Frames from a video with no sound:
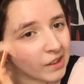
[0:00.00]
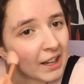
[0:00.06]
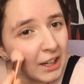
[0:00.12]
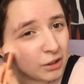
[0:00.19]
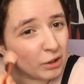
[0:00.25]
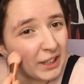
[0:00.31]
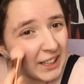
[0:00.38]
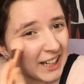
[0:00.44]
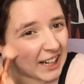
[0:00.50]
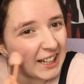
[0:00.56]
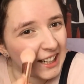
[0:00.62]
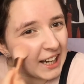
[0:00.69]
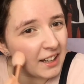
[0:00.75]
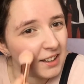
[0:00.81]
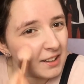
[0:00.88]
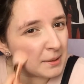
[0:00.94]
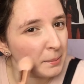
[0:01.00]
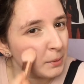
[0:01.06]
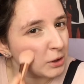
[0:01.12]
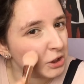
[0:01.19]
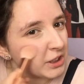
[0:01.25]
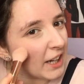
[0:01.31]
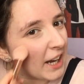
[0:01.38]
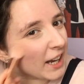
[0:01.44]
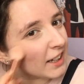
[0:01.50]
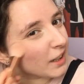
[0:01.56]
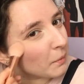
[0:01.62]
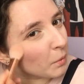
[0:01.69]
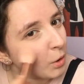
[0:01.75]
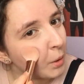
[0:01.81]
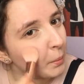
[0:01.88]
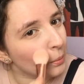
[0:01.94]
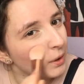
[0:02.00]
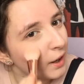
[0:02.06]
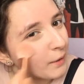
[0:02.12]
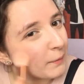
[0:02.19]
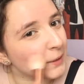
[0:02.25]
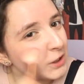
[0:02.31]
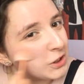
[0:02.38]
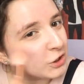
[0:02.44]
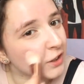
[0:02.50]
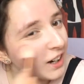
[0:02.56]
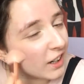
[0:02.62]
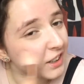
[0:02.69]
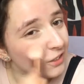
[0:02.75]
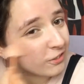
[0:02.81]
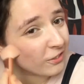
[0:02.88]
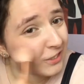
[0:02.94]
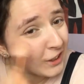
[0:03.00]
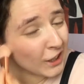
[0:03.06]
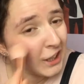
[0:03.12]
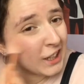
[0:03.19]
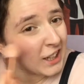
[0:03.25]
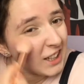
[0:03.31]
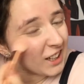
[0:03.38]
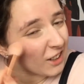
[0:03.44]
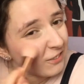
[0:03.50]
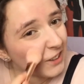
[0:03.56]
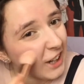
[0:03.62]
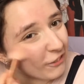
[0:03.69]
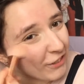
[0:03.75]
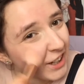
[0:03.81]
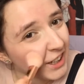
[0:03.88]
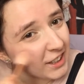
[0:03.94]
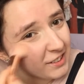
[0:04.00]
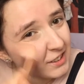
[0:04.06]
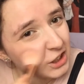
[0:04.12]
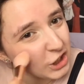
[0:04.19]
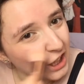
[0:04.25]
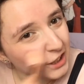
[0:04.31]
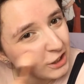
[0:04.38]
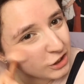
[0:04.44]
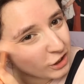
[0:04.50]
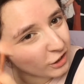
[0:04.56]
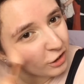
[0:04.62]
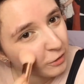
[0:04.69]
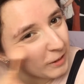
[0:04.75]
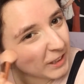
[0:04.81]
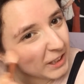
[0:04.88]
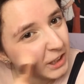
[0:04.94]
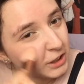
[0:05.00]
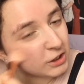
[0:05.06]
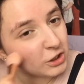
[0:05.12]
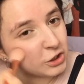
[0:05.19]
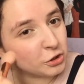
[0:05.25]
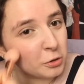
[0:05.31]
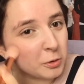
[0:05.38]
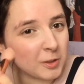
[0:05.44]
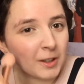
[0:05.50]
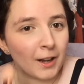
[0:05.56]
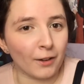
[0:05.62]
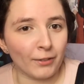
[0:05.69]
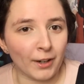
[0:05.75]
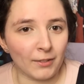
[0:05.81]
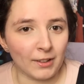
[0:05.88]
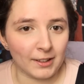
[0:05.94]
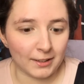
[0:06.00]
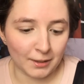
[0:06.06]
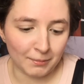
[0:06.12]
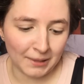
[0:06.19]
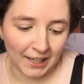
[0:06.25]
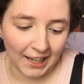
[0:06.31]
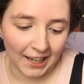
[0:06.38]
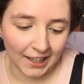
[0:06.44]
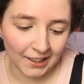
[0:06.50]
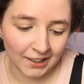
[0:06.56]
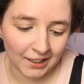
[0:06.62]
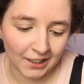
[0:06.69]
I know you can't get this brush out anymore, but I'll be sure if you have any suggestions or any dupes that are very similar,